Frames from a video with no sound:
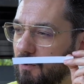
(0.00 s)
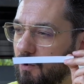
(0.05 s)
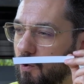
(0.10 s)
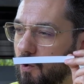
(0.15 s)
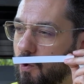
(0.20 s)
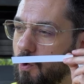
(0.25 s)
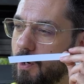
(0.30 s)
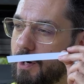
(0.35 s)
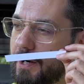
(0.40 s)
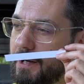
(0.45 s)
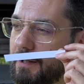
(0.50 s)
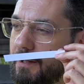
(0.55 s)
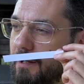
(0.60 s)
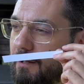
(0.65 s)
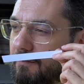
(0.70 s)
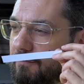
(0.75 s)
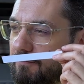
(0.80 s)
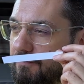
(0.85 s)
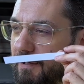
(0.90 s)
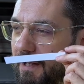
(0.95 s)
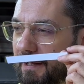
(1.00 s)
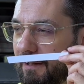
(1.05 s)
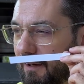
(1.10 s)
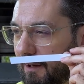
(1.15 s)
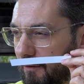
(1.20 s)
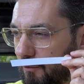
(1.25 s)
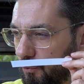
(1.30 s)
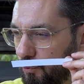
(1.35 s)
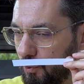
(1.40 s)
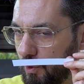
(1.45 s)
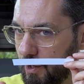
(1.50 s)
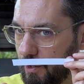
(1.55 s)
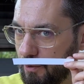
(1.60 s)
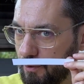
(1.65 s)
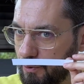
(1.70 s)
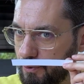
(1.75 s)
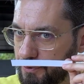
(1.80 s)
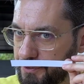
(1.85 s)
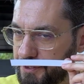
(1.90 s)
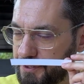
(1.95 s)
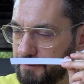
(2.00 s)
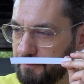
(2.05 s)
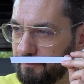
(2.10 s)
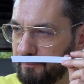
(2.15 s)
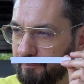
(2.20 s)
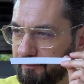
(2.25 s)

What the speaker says: or a violet rose